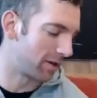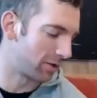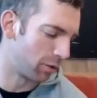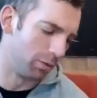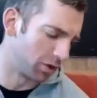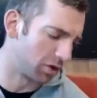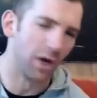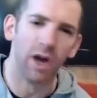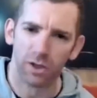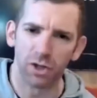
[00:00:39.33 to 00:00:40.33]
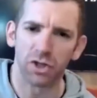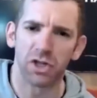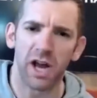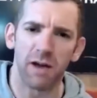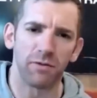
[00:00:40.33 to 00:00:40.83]
Because we were just
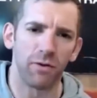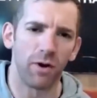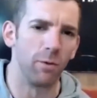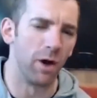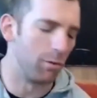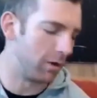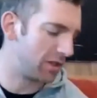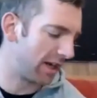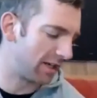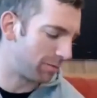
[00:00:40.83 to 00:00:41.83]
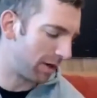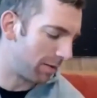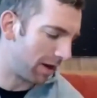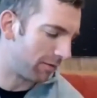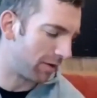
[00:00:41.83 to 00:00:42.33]
chatting before, weren't we? Saying it's been a
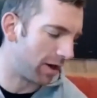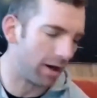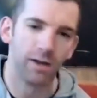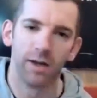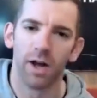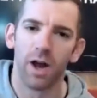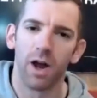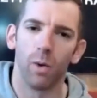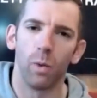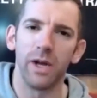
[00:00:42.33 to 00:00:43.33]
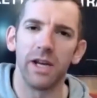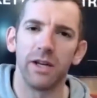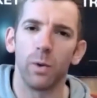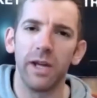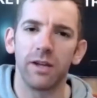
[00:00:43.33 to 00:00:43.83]
bit of a weird
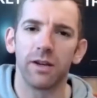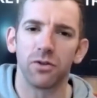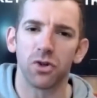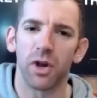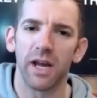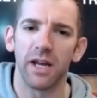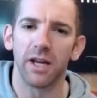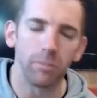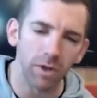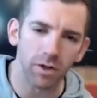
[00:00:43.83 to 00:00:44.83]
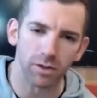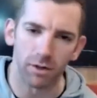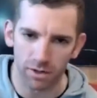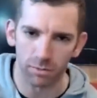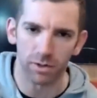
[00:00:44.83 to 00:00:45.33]
week of training because
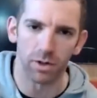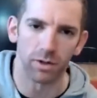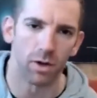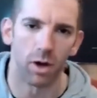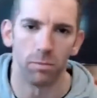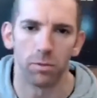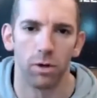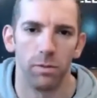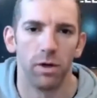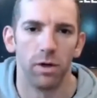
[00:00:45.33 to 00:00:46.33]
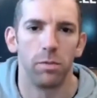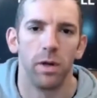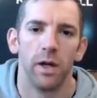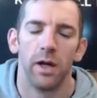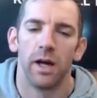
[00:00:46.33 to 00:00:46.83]
obviously we've got the comp coming up
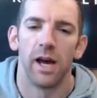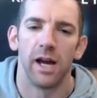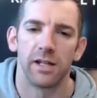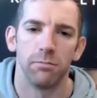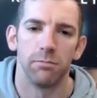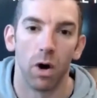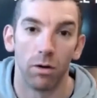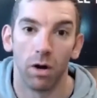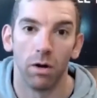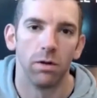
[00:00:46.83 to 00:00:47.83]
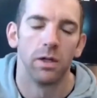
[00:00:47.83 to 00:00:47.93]
tomorrow.